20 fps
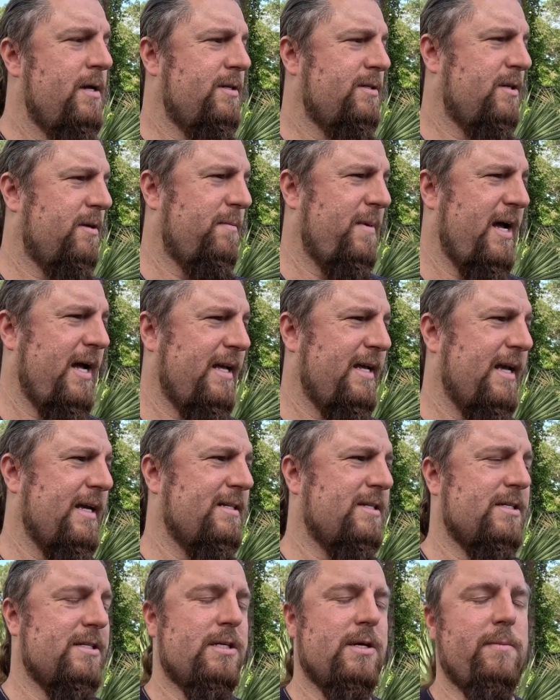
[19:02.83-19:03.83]
So in my
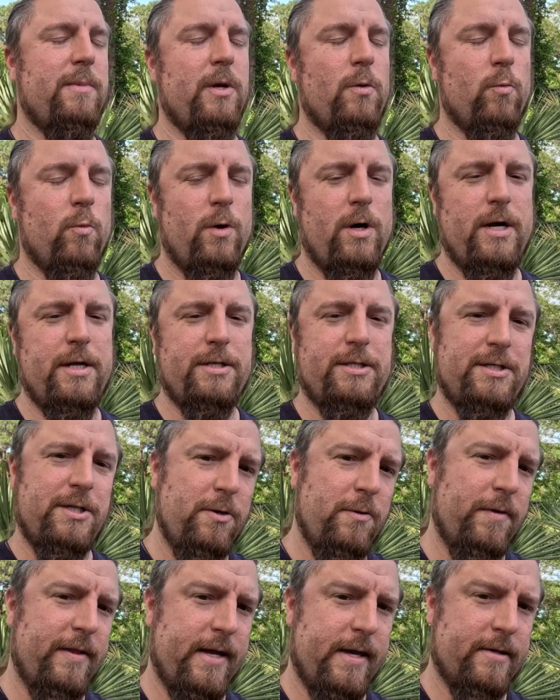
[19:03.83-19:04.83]
case, it's going to be
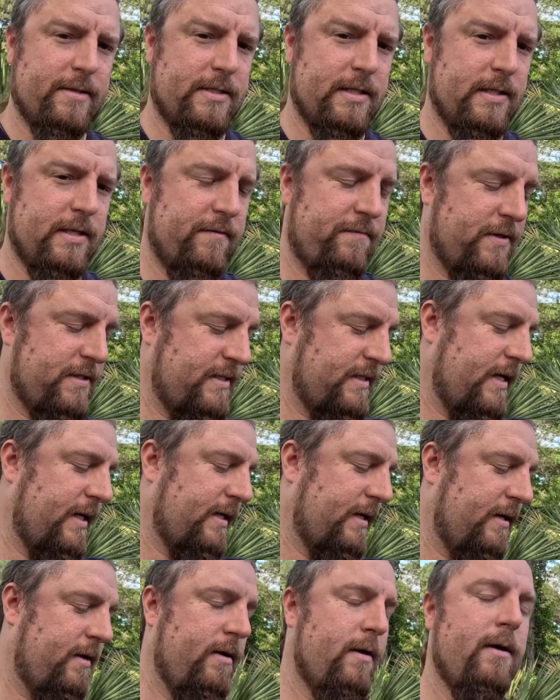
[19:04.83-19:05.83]
1/2000th of a
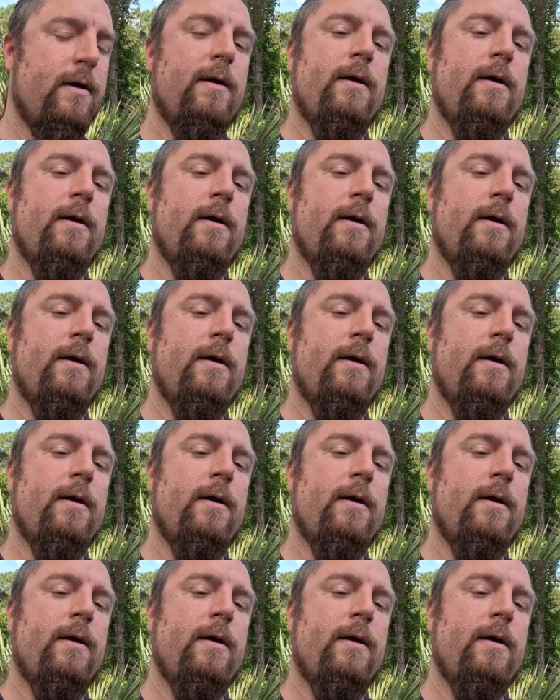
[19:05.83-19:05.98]
second